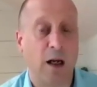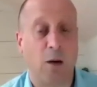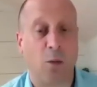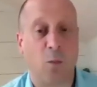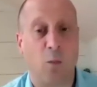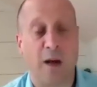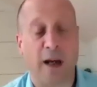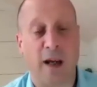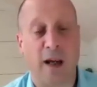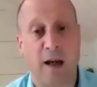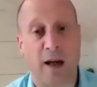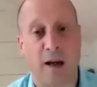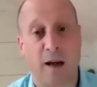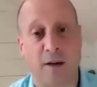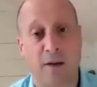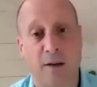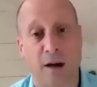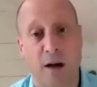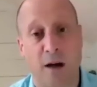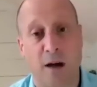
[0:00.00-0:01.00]
we
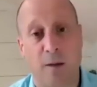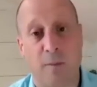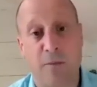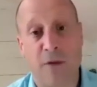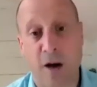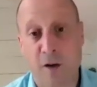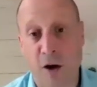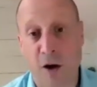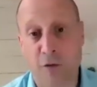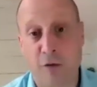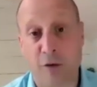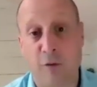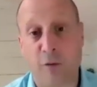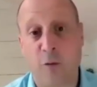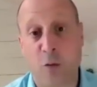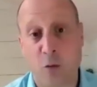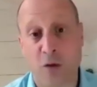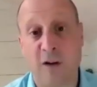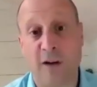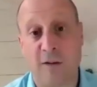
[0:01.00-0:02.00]
had
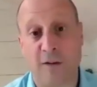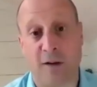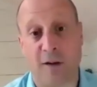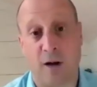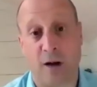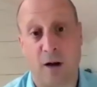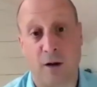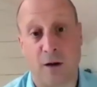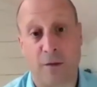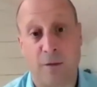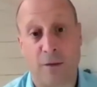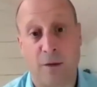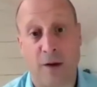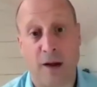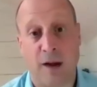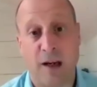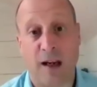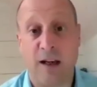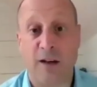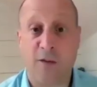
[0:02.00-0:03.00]
940 staff
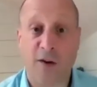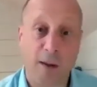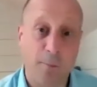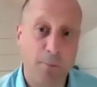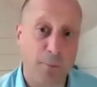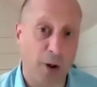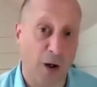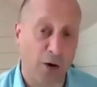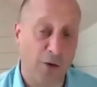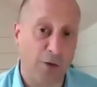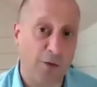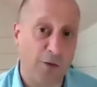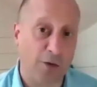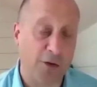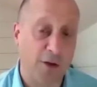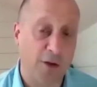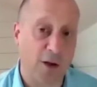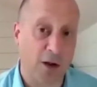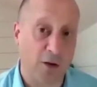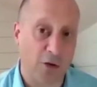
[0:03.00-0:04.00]
in 10
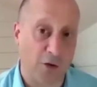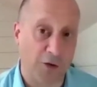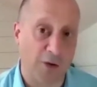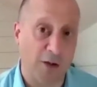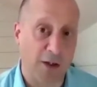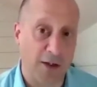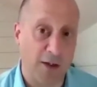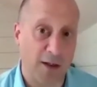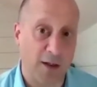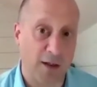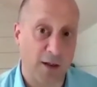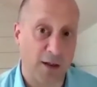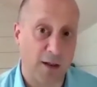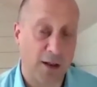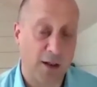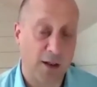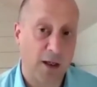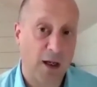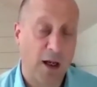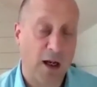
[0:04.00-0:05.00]
posts across India.
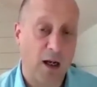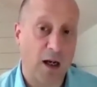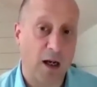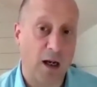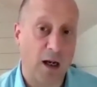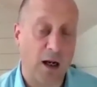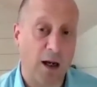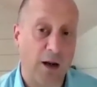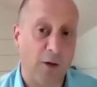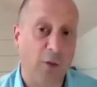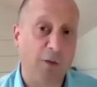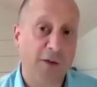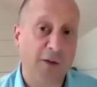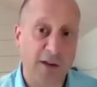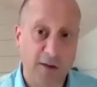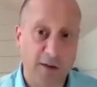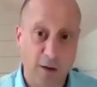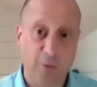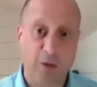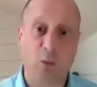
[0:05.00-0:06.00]
And
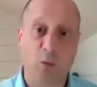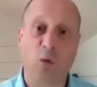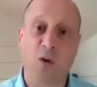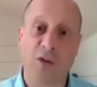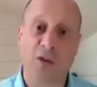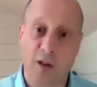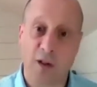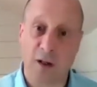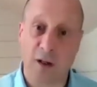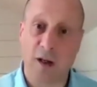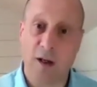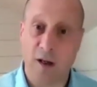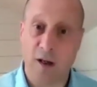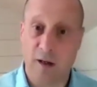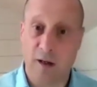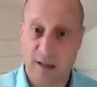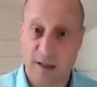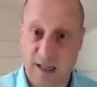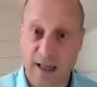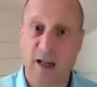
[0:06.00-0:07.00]
obviously DFID was
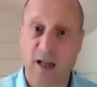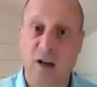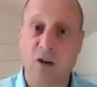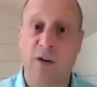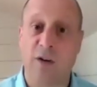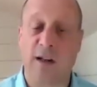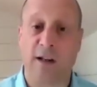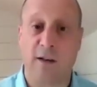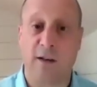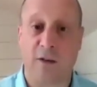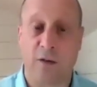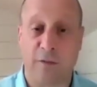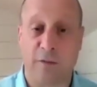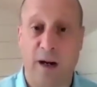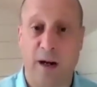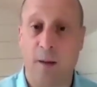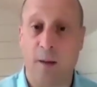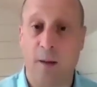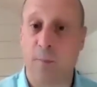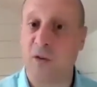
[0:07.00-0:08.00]
a key ingredient of
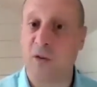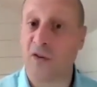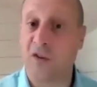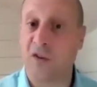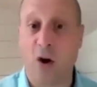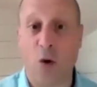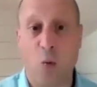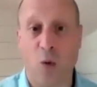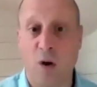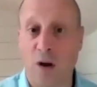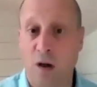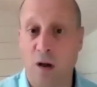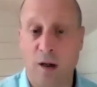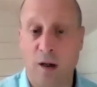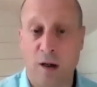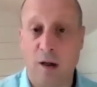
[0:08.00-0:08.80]
that, but so were